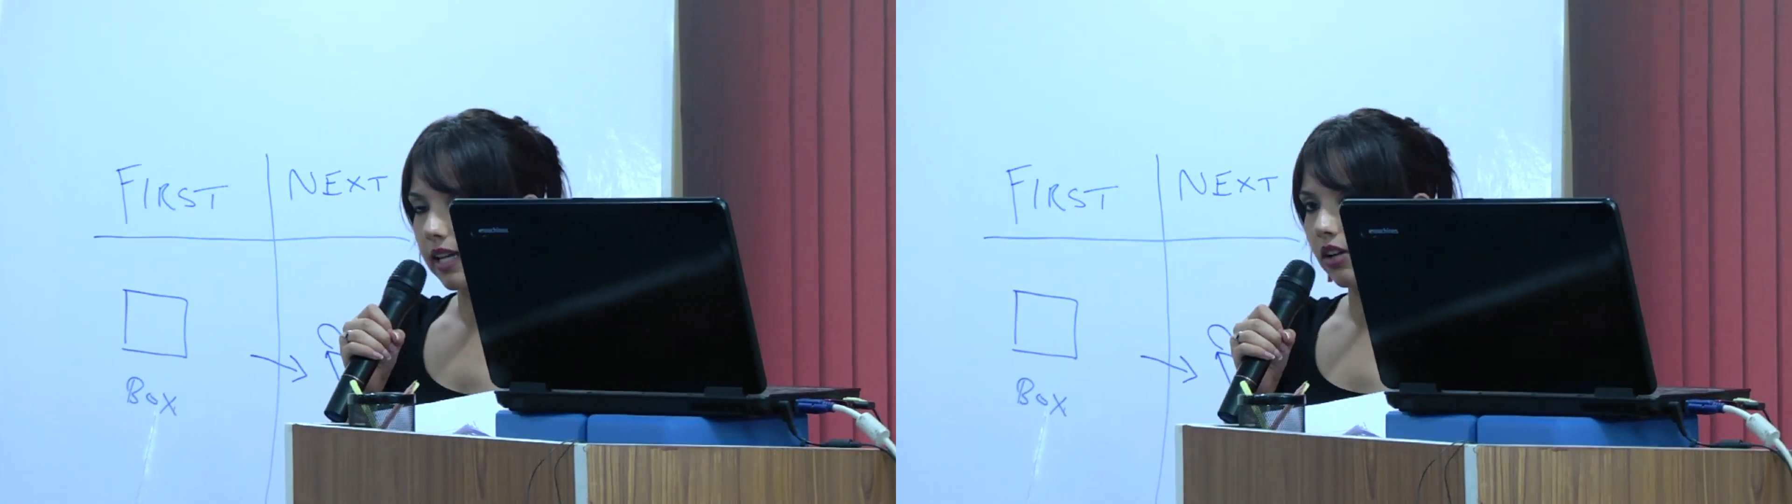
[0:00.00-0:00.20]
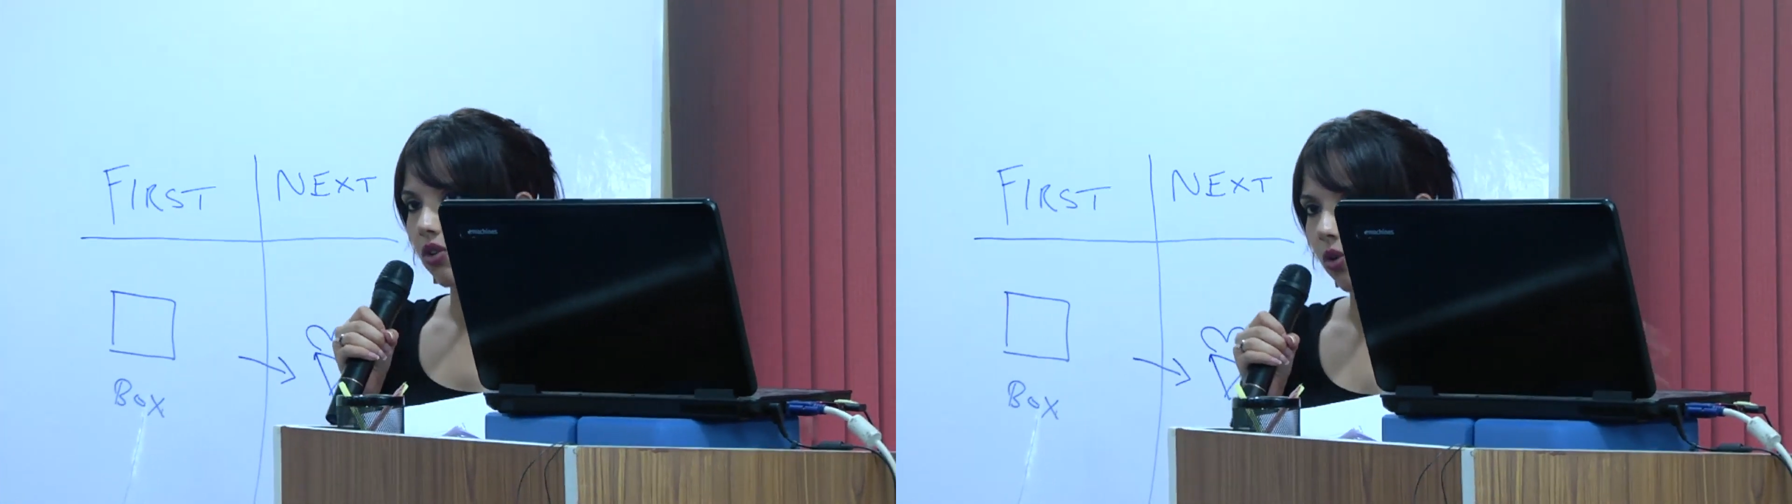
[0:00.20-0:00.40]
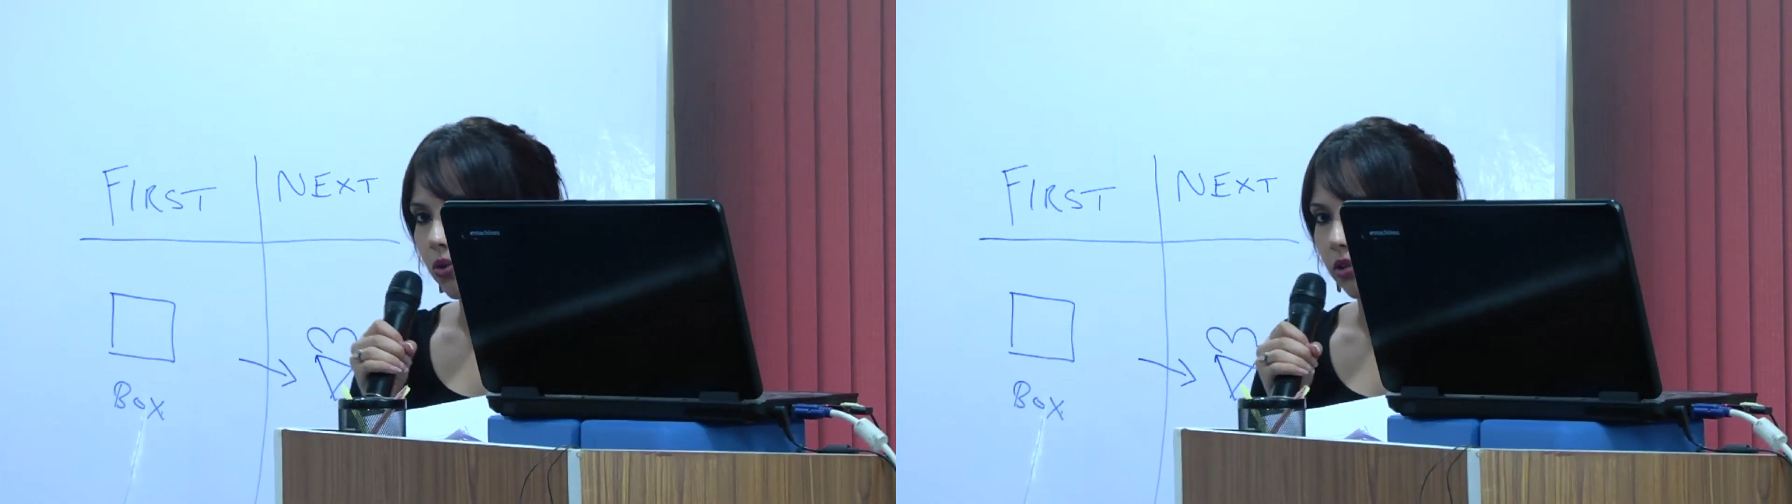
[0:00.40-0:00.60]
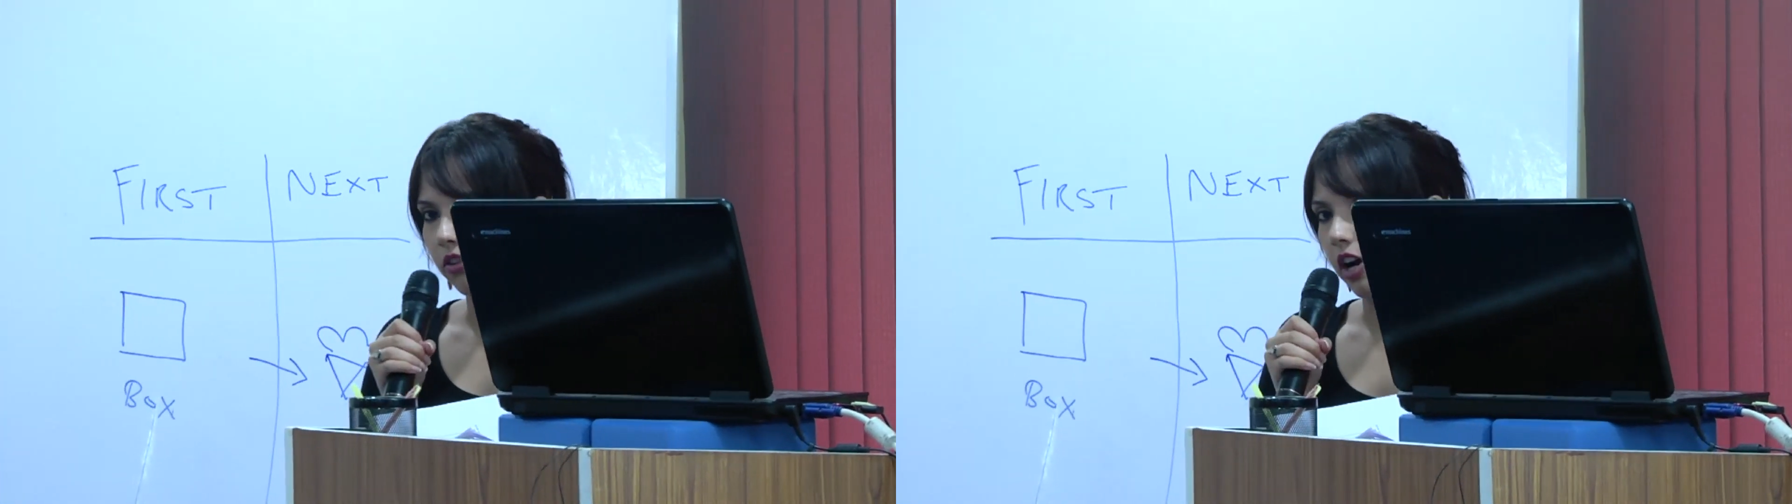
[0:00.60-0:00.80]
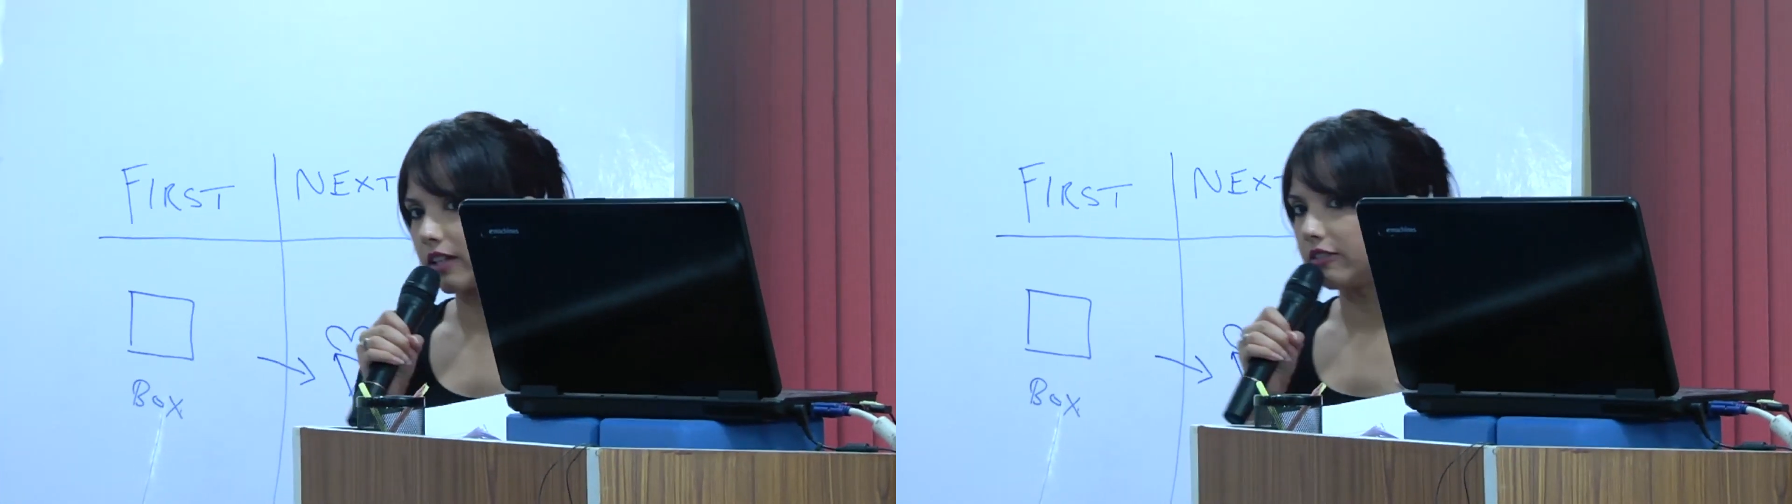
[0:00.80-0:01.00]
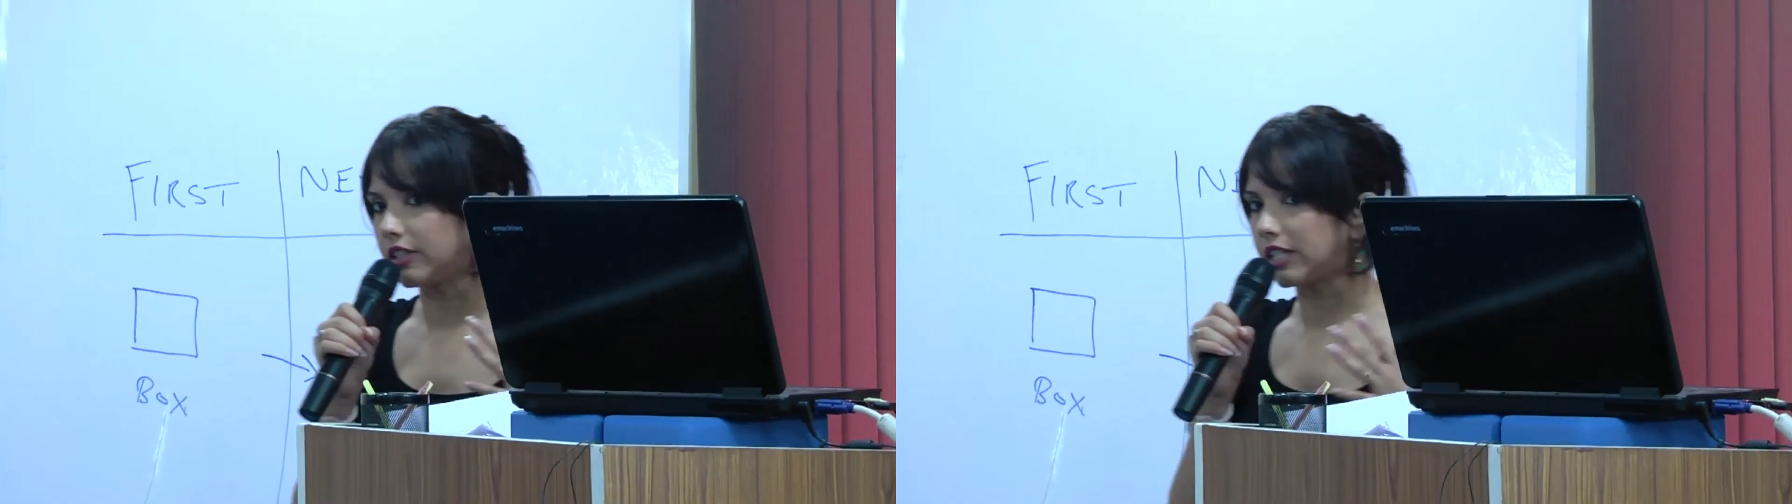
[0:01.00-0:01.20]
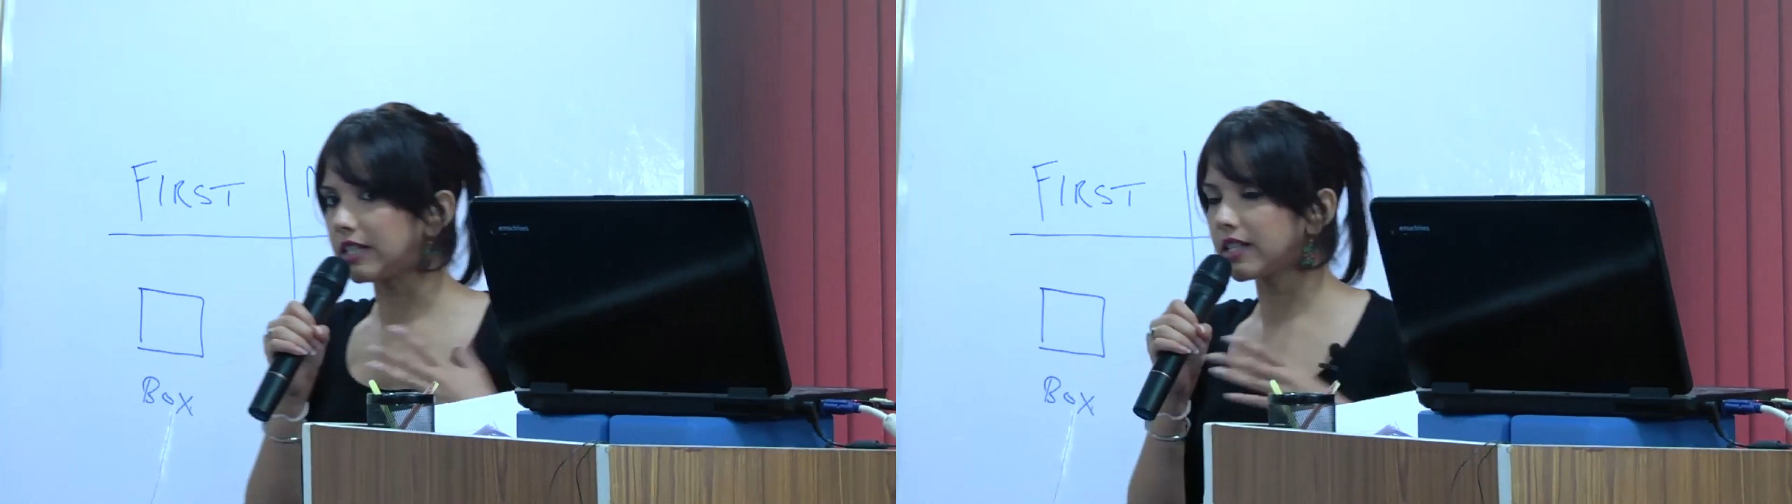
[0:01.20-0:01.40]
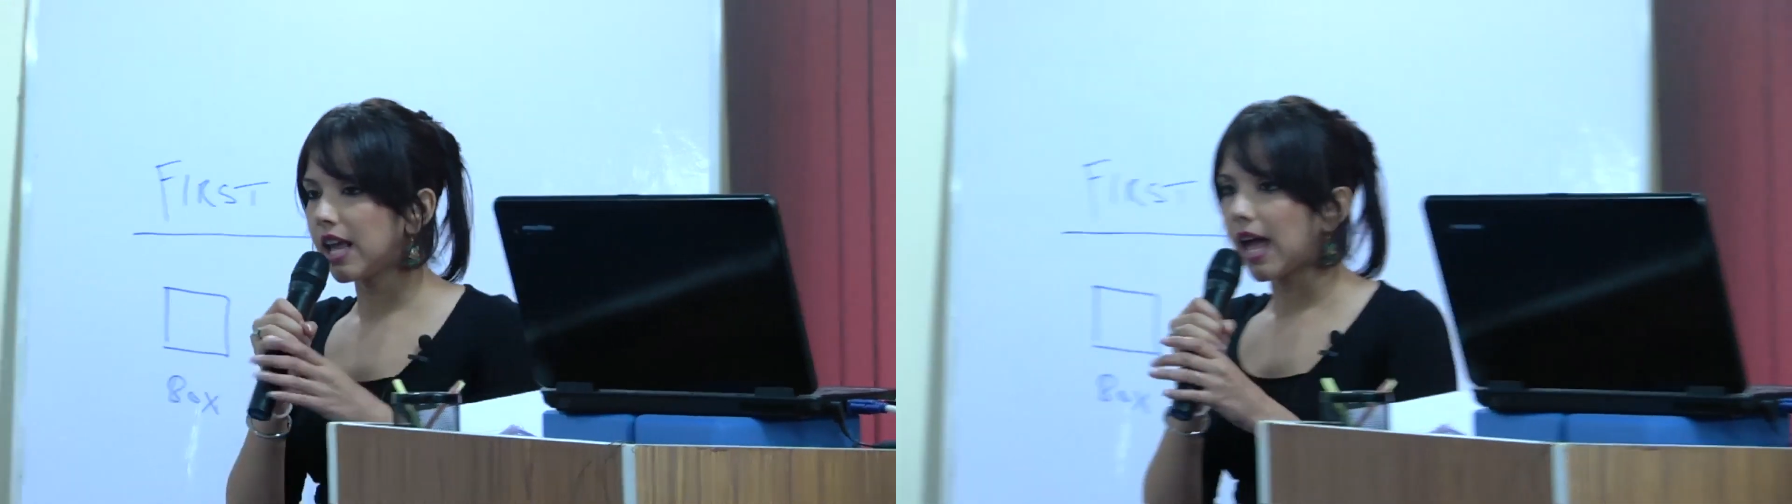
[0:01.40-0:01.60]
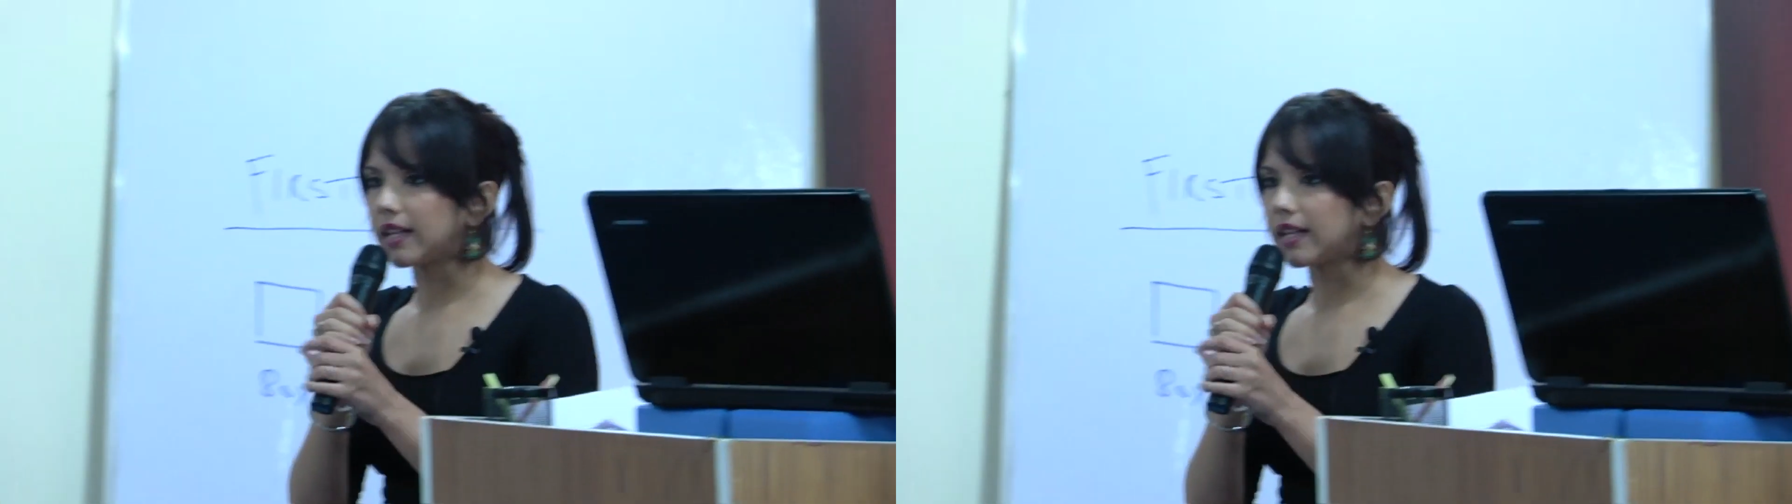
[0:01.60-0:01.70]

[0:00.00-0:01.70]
take a note of your activities,